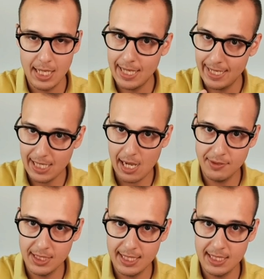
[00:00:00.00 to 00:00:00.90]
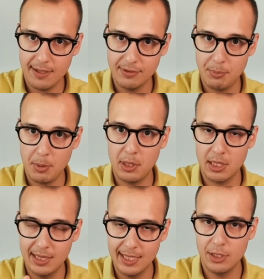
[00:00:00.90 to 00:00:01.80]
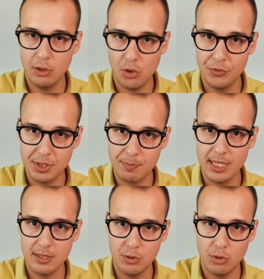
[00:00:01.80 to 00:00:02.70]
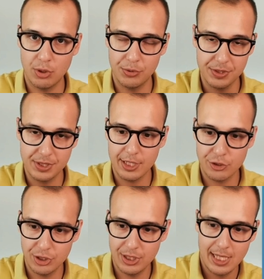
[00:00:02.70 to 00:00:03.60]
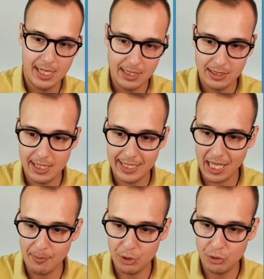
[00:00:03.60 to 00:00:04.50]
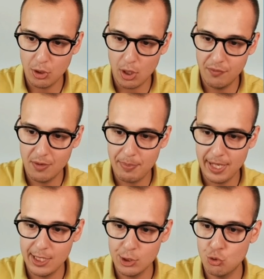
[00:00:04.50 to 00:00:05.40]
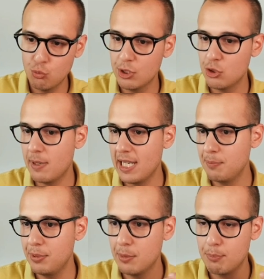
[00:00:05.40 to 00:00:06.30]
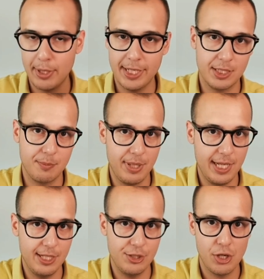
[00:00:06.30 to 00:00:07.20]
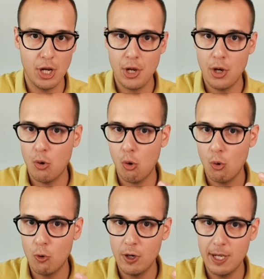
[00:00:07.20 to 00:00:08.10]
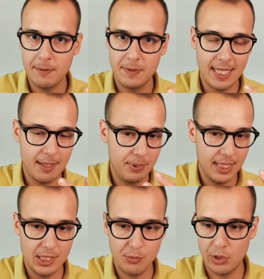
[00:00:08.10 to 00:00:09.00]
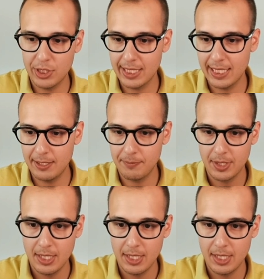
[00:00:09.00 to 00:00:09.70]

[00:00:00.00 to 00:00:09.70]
And after that, after people are clicking on this button or on the section, they're coming to an offer page, which might be the product page or a template where they can